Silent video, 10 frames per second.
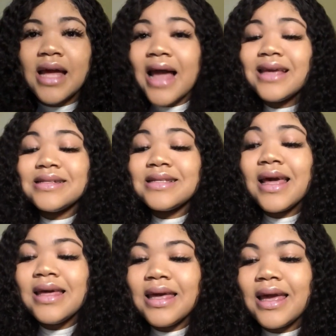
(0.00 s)
I can
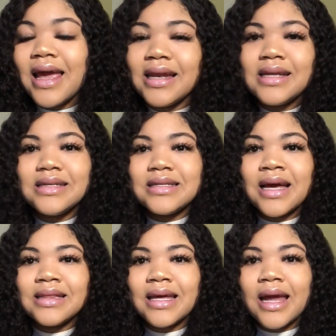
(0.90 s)
take it. And it's
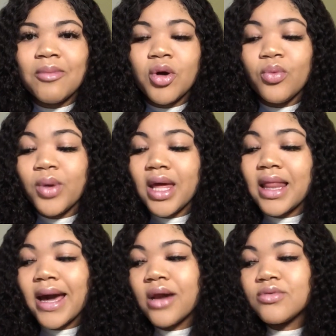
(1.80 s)
not that I'm a weak,
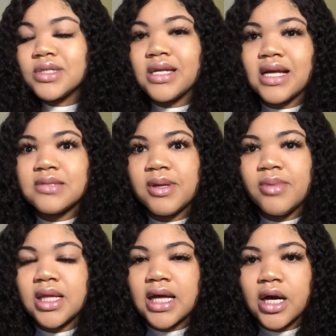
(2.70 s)
like, I don't see it as me
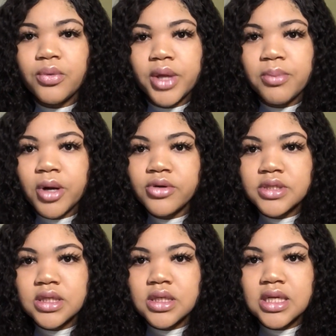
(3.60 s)
being like a weak
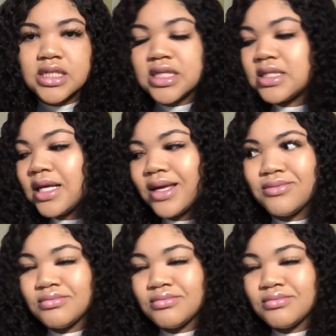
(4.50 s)
person. It's just like,